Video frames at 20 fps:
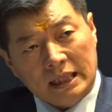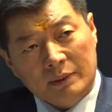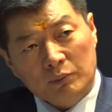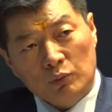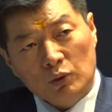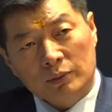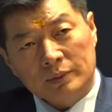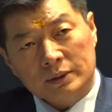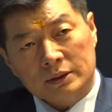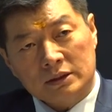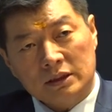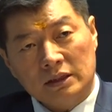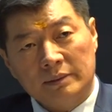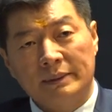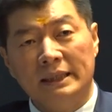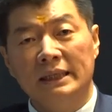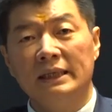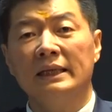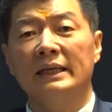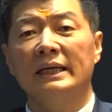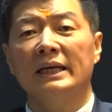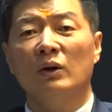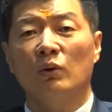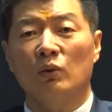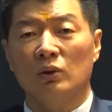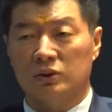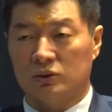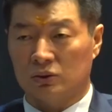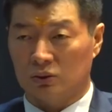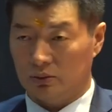claim over term India
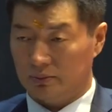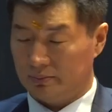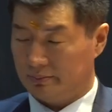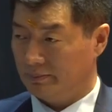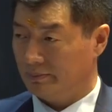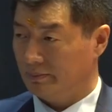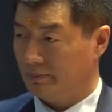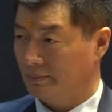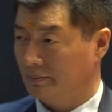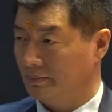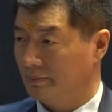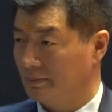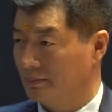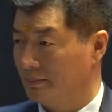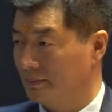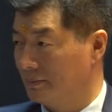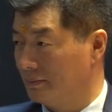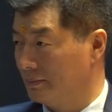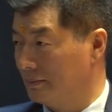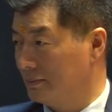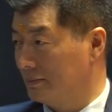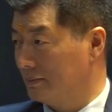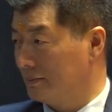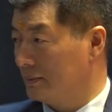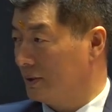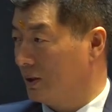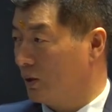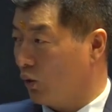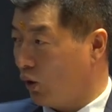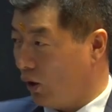also.
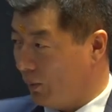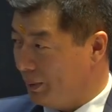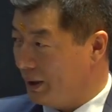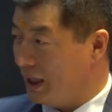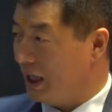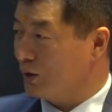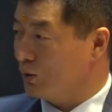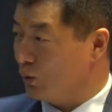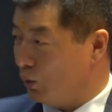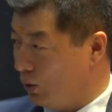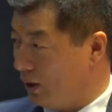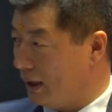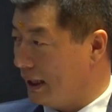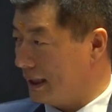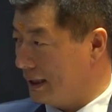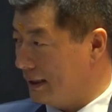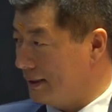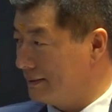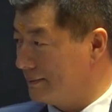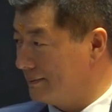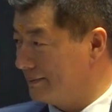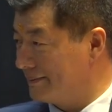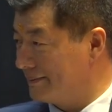Copyright to hoga na?